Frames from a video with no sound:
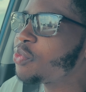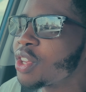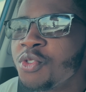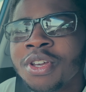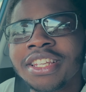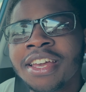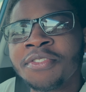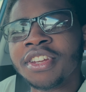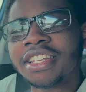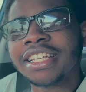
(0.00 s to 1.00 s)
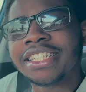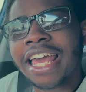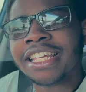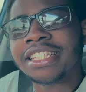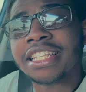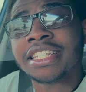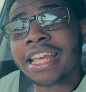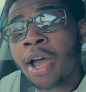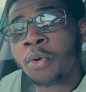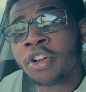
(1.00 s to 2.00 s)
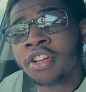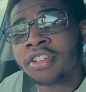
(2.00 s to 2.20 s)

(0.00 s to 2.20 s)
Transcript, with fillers: You could definitely taste the sour.